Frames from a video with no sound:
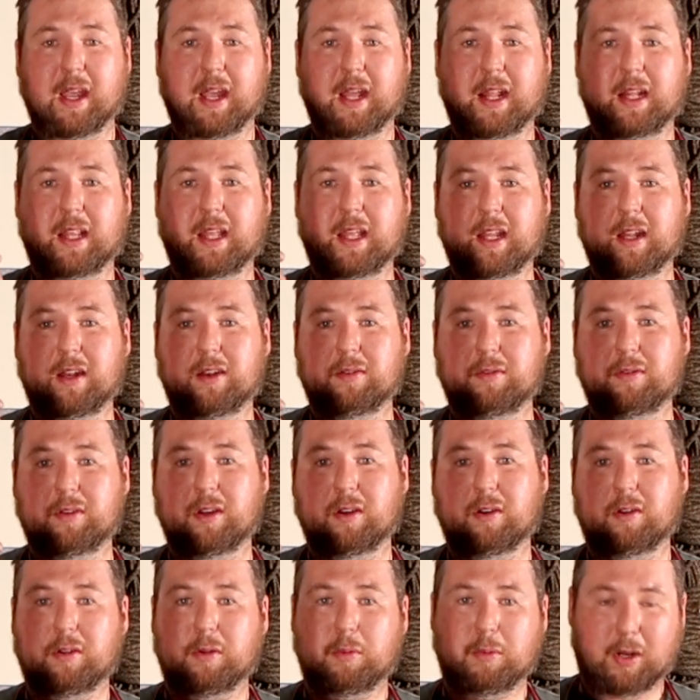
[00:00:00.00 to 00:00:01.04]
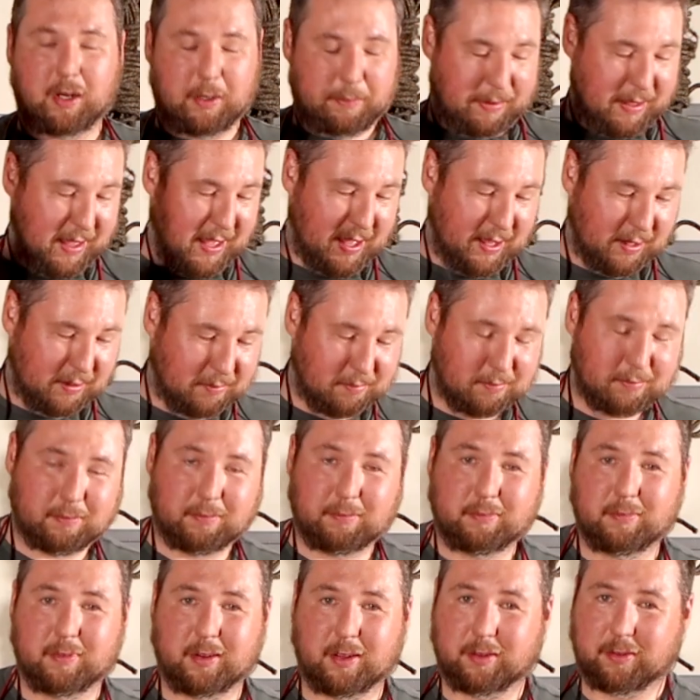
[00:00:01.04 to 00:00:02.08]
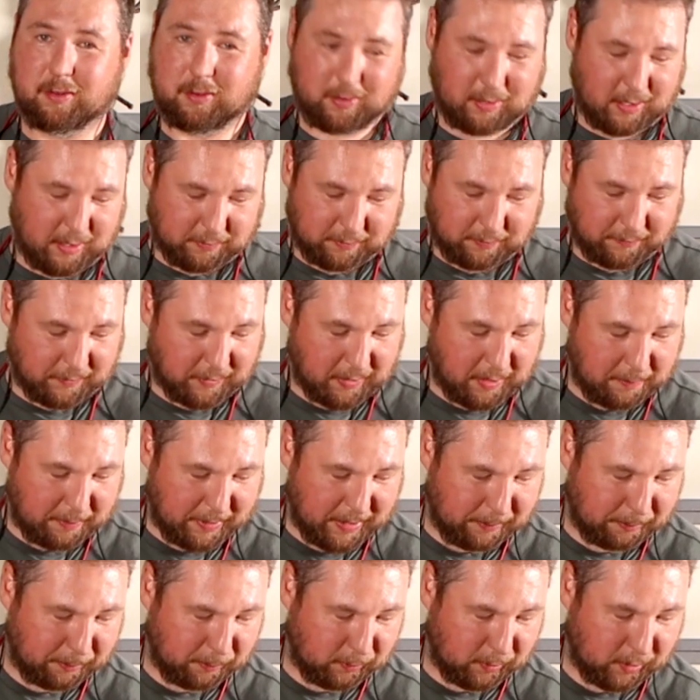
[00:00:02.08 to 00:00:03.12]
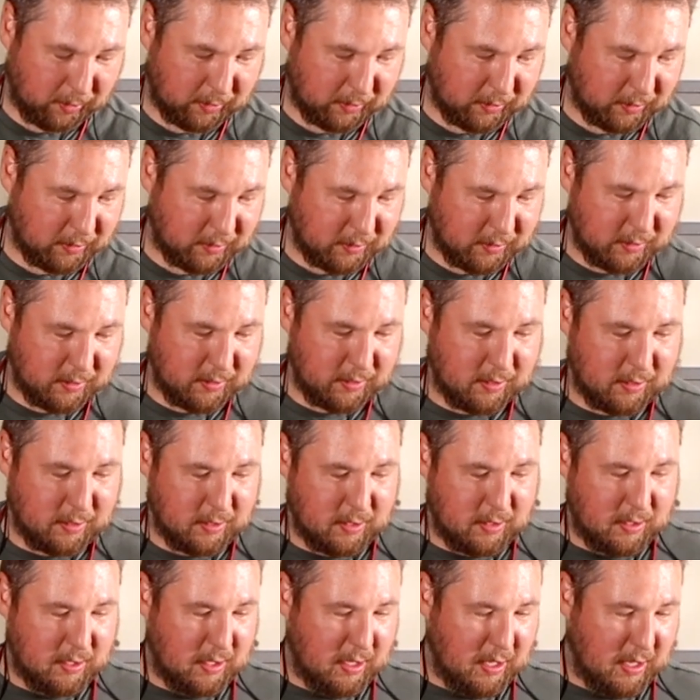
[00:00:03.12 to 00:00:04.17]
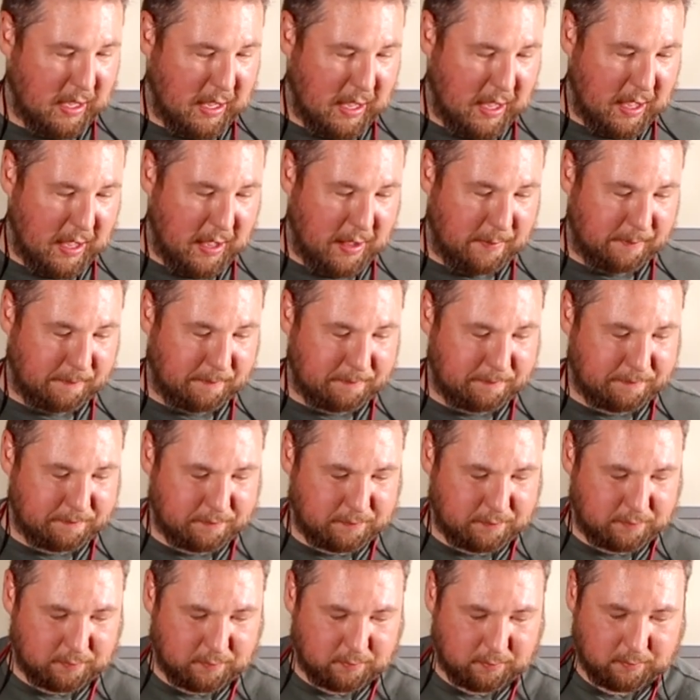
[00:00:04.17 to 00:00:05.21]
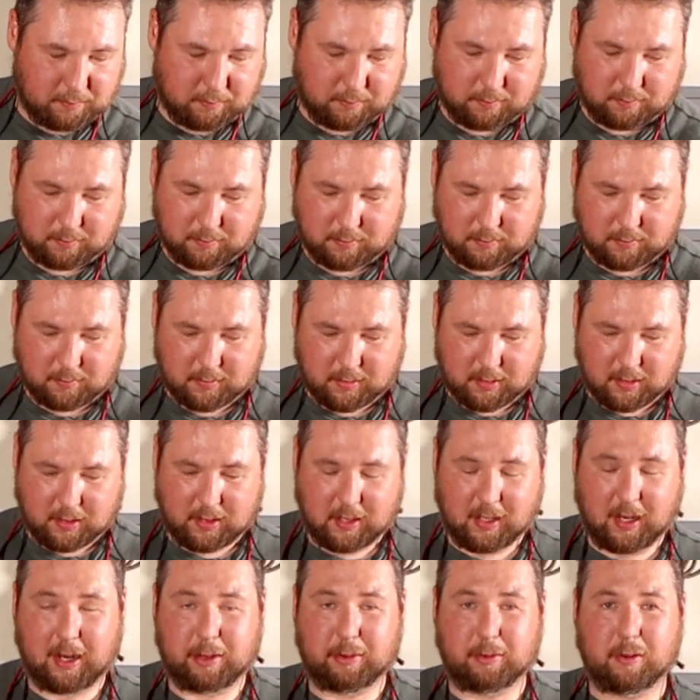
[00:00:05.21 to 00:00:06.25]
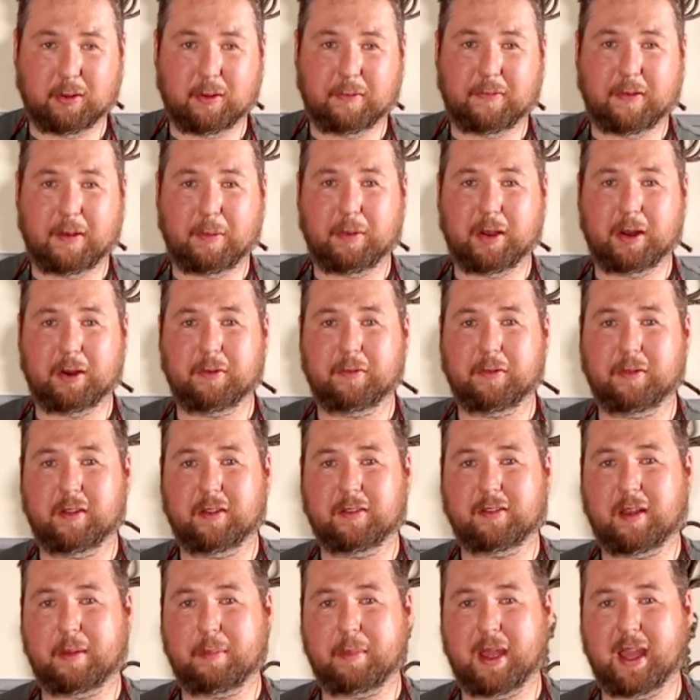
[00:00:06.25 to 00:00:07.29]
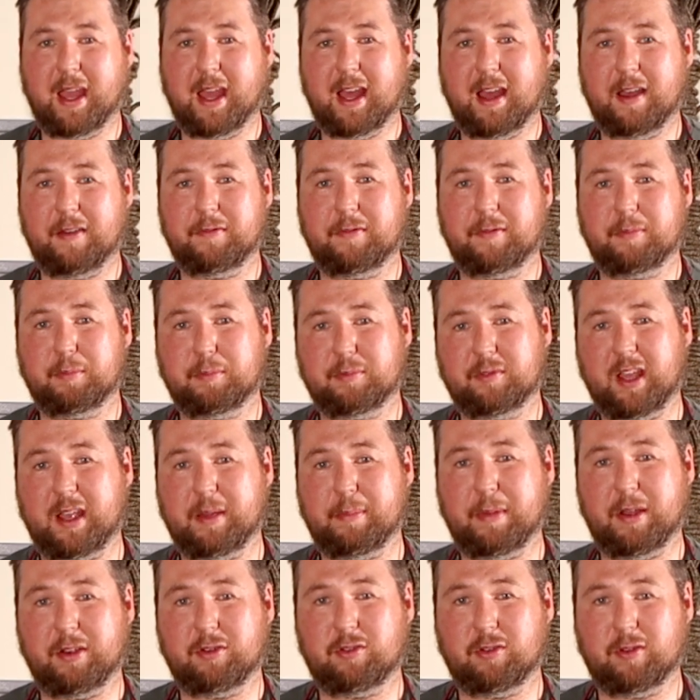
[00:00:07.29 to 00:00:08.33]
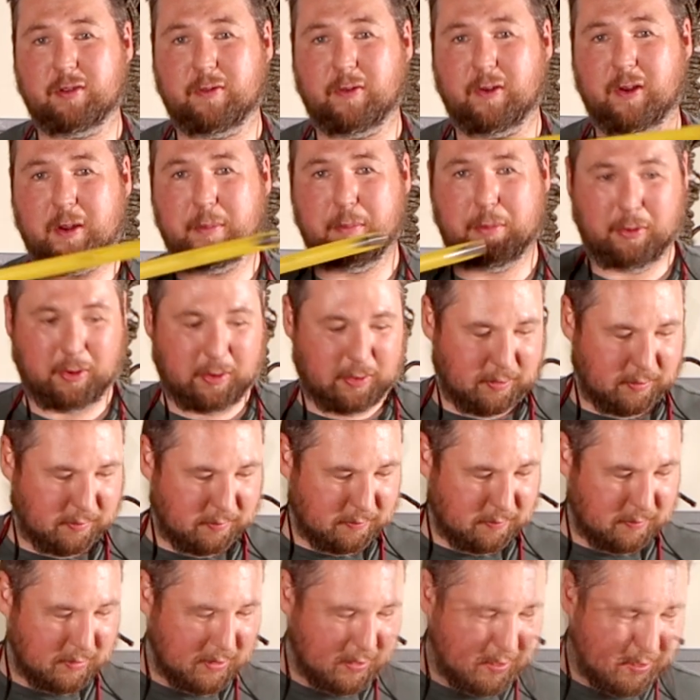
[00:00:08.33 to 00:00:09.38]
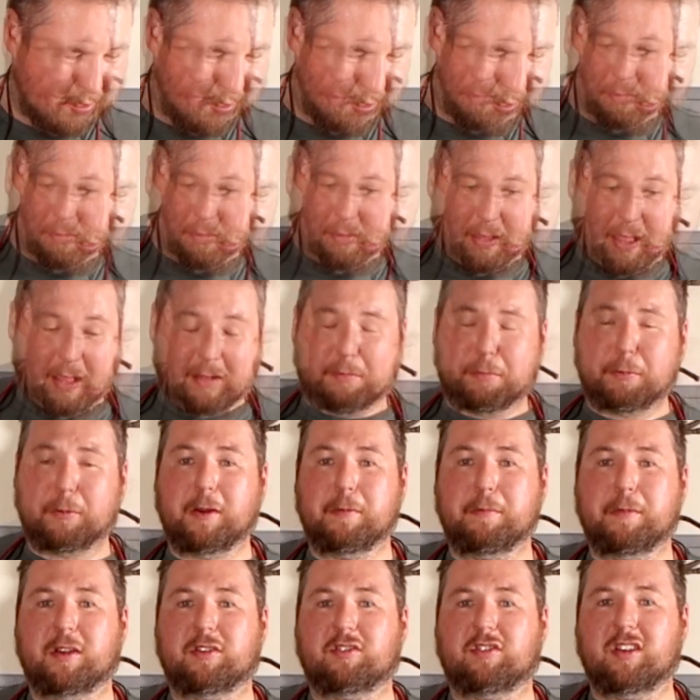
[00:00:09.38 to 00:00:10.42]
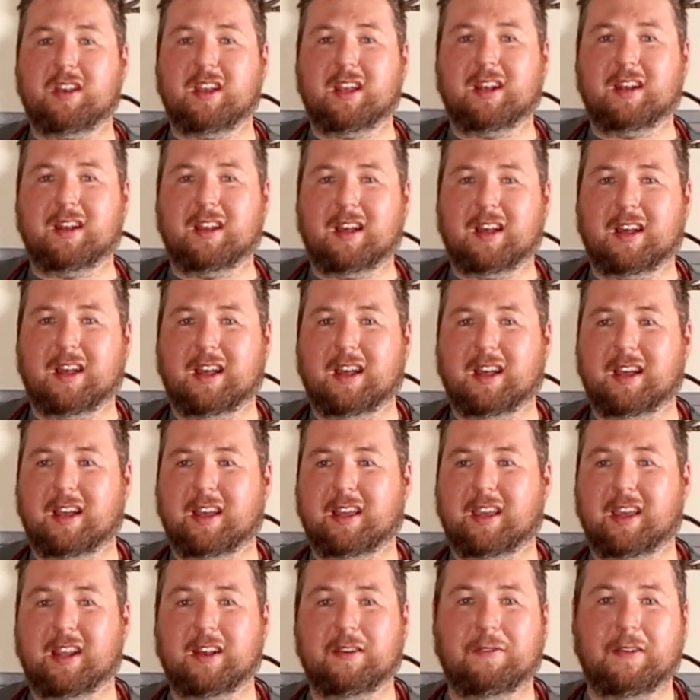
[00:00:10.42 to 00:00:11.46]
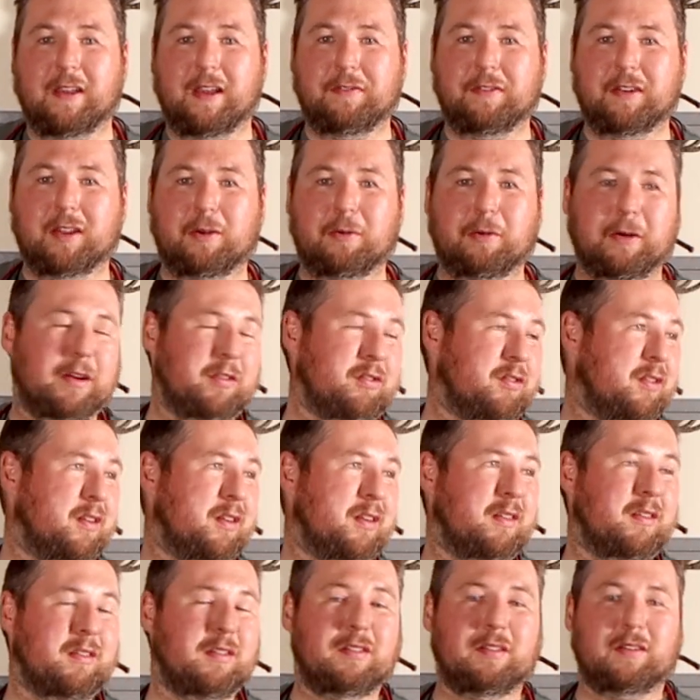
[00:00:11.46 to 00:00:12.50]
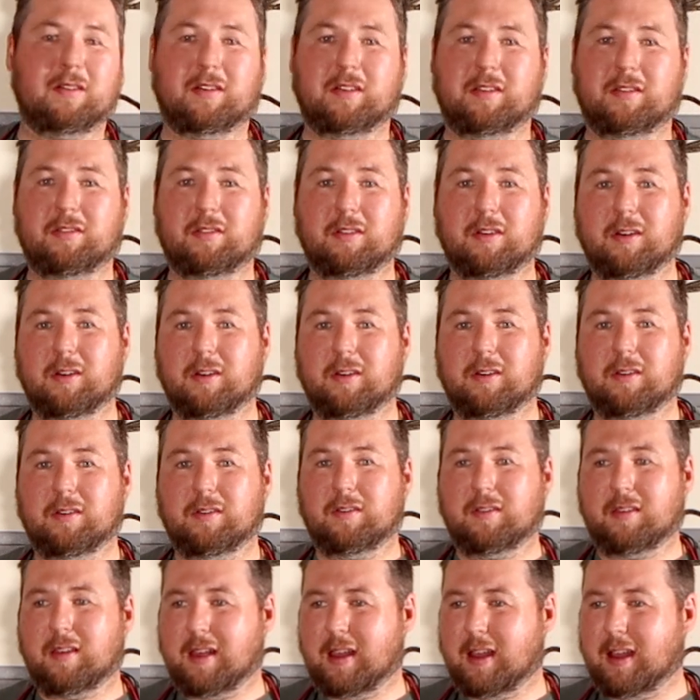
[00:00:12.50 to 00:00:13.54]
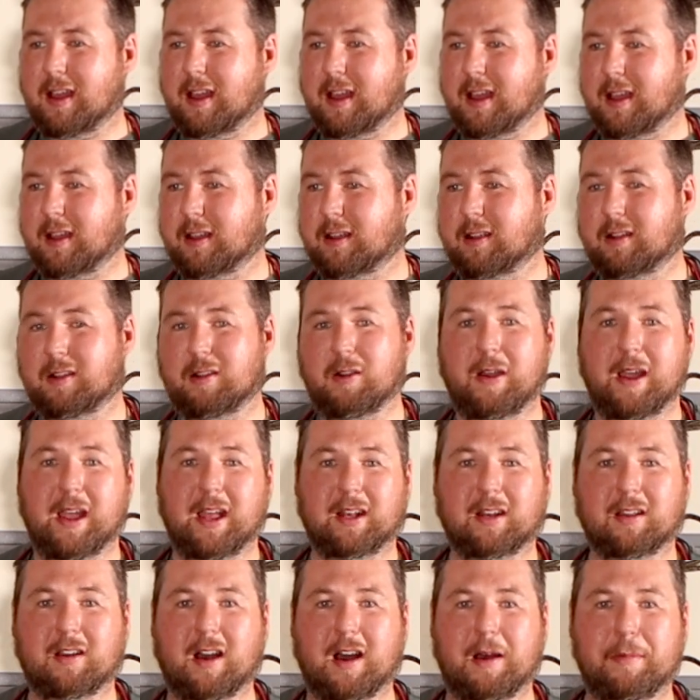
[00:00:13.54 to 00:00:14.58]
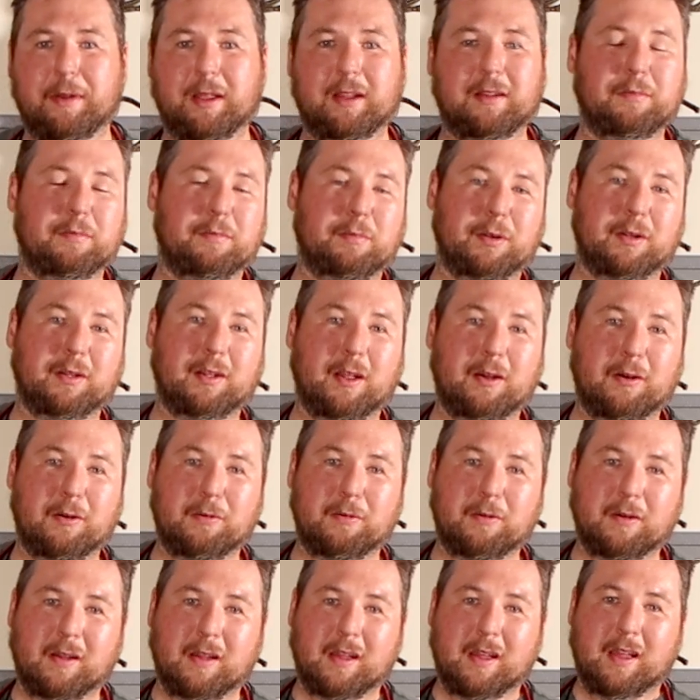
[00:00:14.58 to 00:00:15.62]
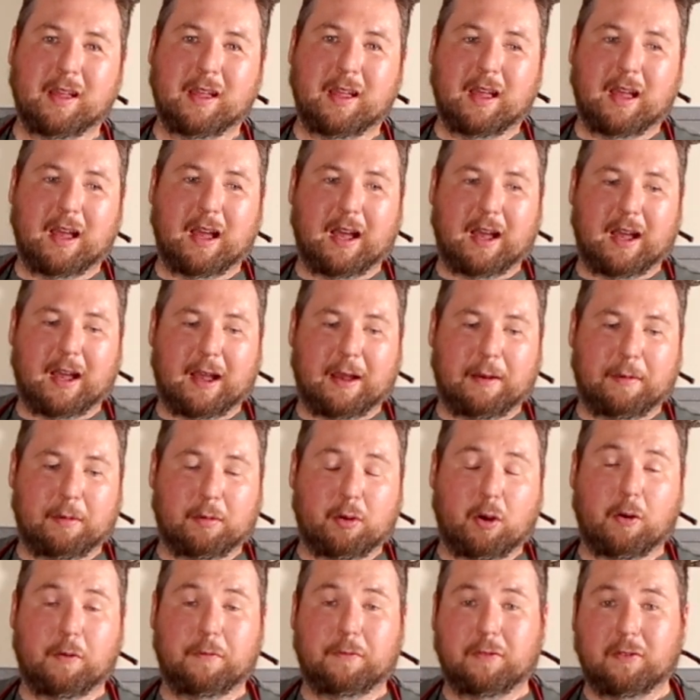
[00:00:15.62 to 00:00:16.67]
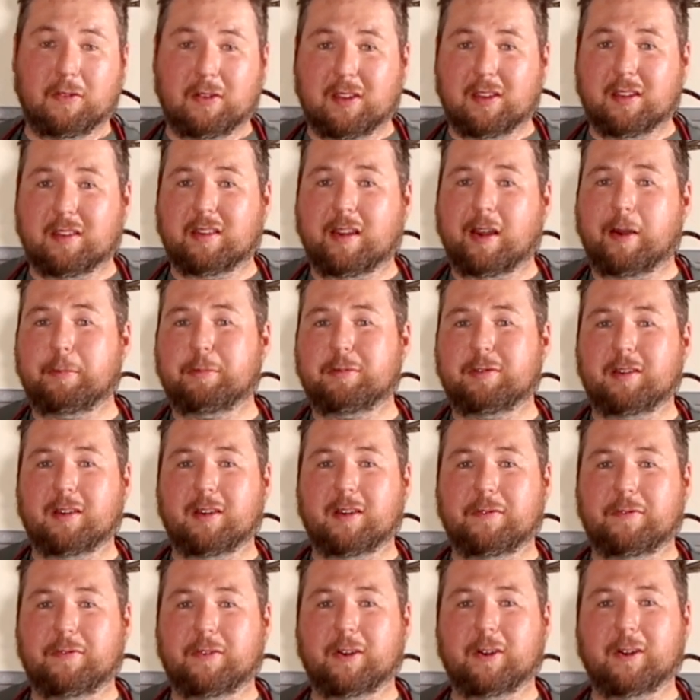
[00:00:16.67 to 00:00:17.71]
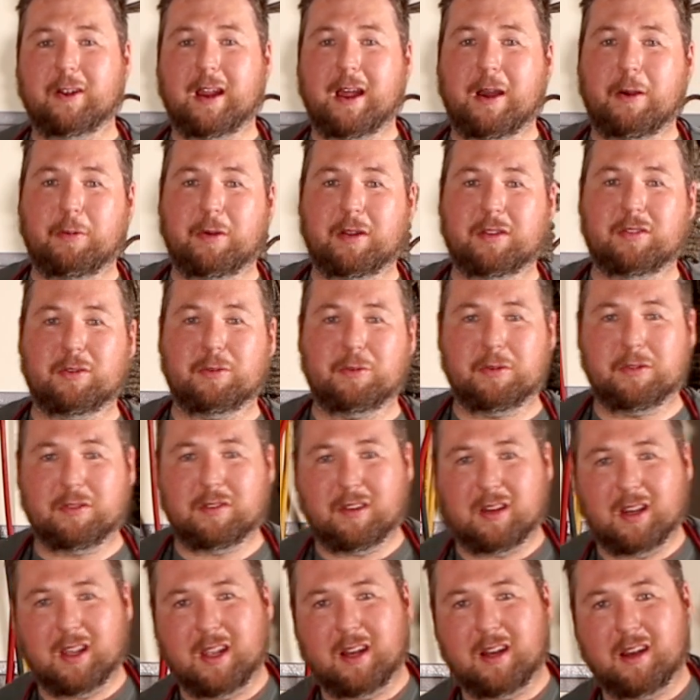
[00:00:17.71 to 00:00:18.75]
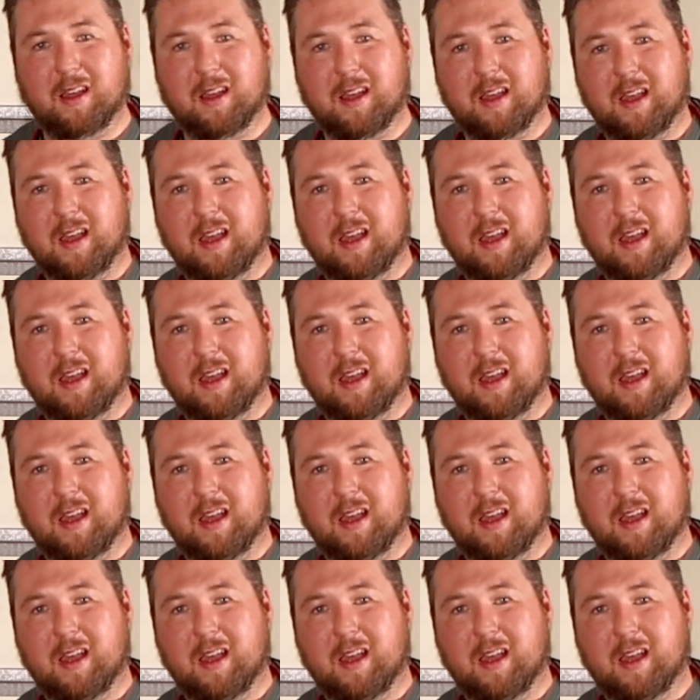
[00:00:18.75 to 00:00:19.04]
And then you know you want a pen because you're gonna have to fill out paperwork. Um, and I don't know if I went over this. I may have. Tape measure is very important. Um, so that's pretty much it. Uh, again, if you have any questions or concerns, uh, go ahead and comment below. Uh, hopefully this helps you on figuring out what tools you need.